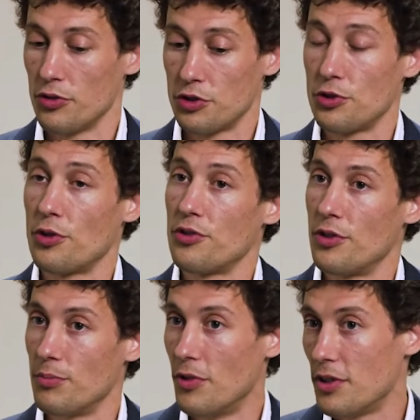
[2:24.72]
on the short
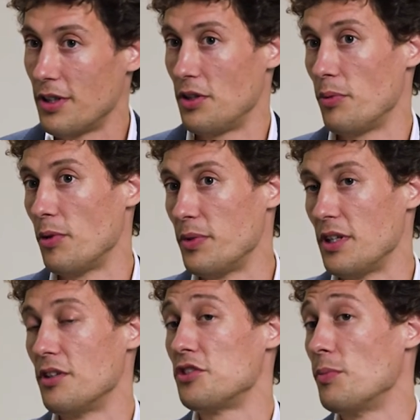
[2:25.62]
term, there will be
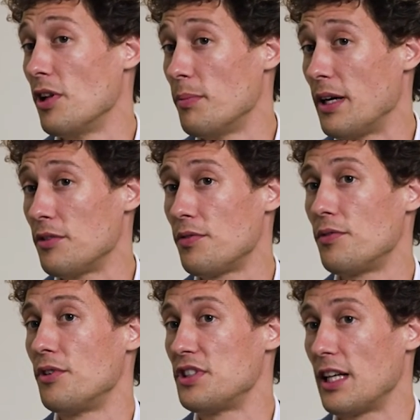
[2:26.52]
a small amount of
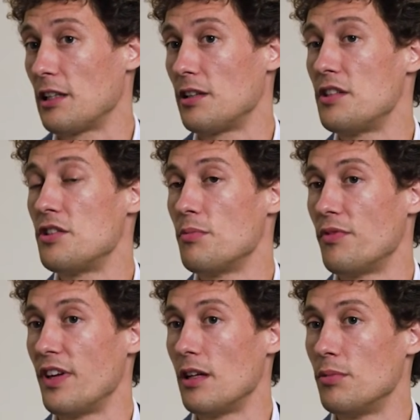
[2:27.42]
recycled lithium
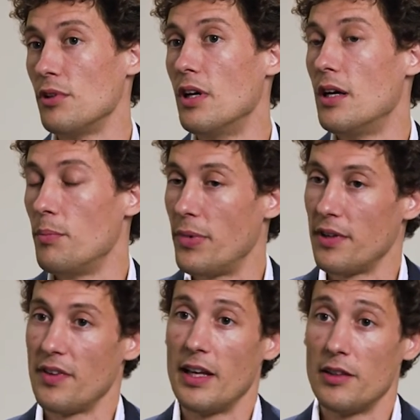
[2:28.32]
available,
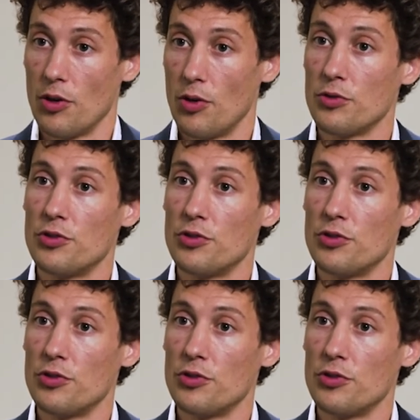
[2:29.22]
but in the long